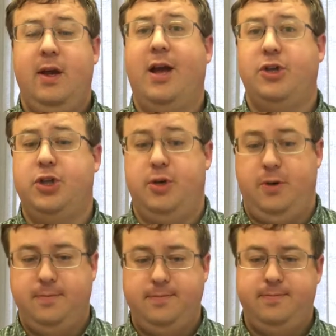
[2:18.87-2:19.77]
I'll show
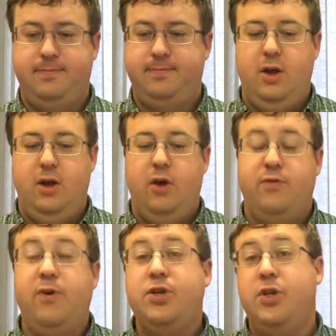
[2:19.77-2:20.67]
you.
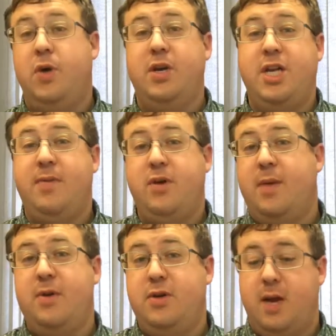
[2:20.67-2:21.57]
First, you go to
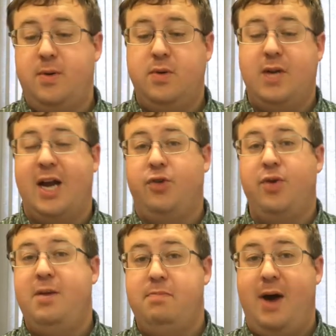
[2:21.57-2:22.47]

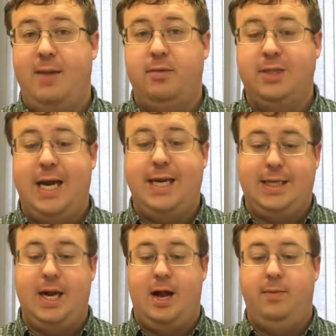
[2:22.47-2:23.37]

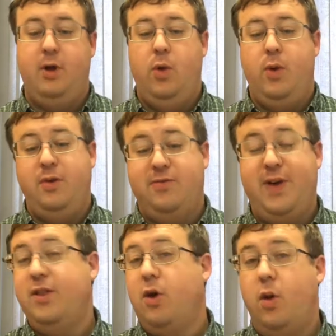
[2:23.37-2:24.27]
www.greekbible.com, where you'll
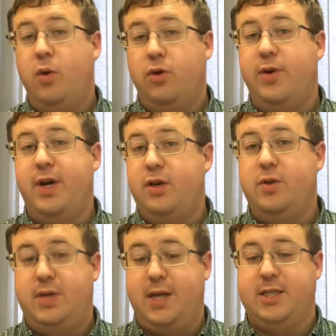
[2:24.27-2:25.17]
find the whole Greek New
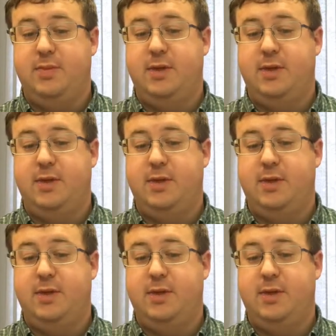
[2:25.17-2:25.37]
Testament